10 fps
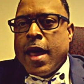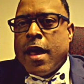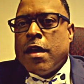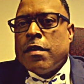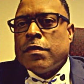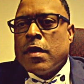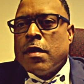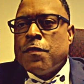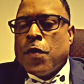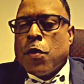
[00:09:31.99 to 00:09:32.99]
as
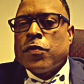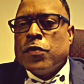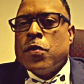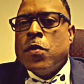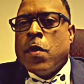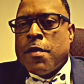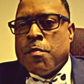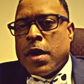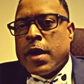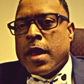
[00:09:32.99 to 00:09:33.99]
folks do who have
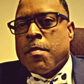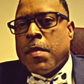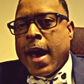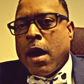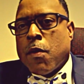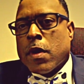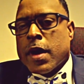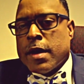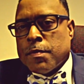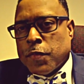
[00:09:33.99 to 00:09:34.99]
money,
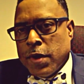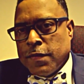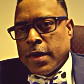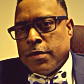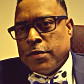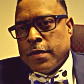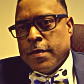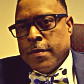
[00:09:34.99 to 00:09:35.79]
power, and privilege.